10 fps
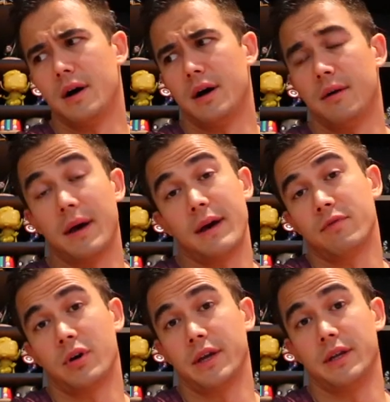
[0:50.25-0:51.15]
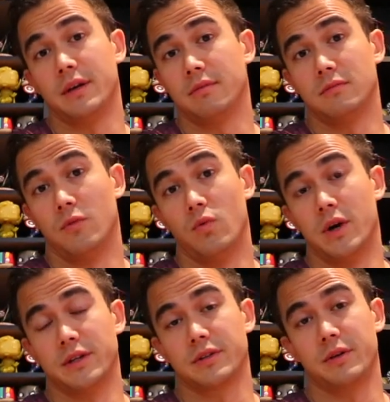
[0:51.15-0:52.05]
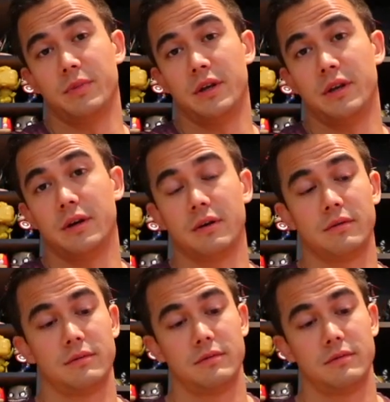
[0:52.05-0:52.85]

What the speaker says: I have no idea what is gonna be in here,